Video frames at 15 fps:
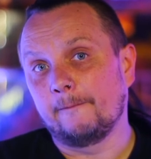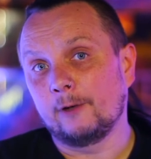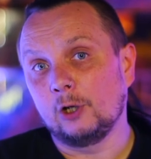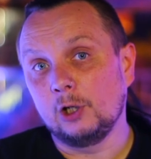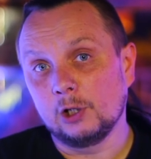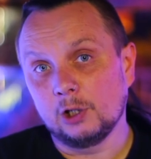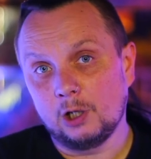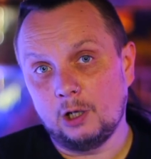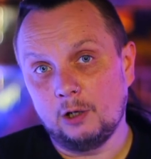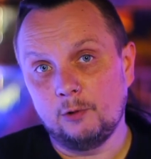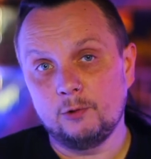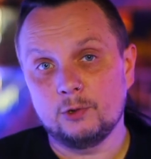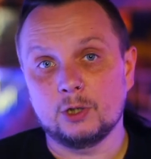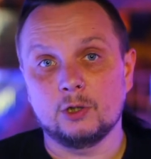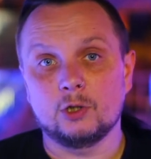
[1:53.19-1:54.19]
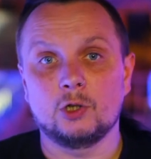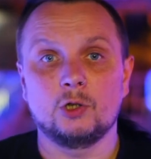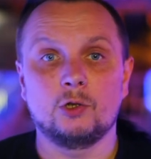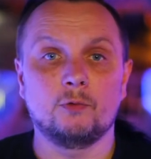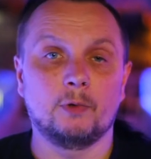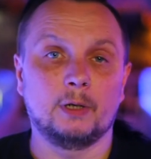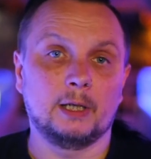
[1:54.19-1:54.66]
very low, such
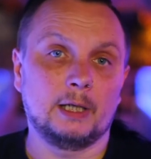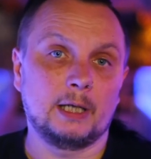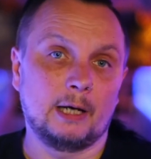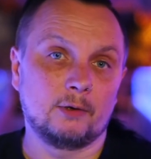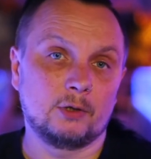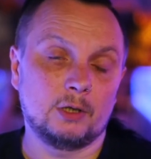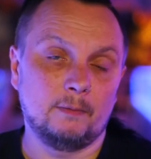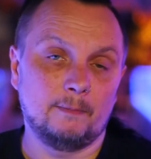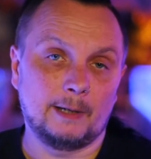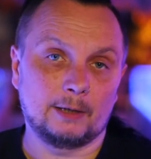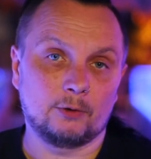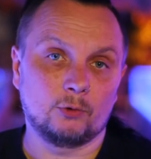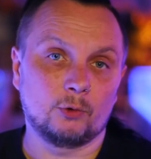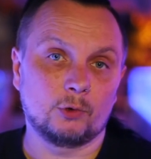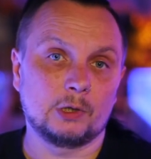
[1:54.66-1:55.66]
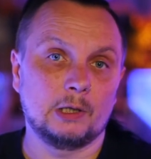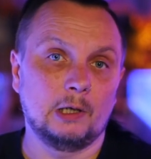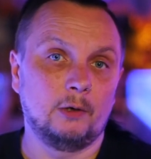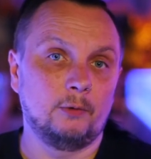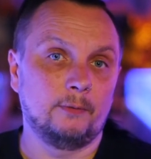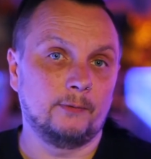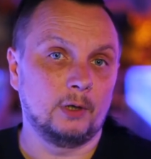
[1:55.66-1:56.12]
as you're running a calcium reactor or a
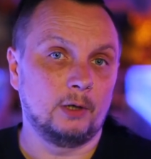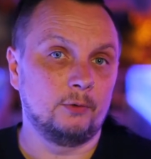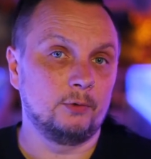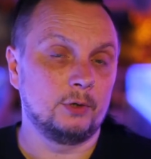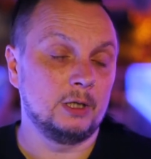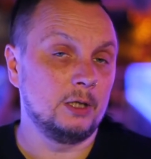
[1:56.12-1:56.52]
slow flow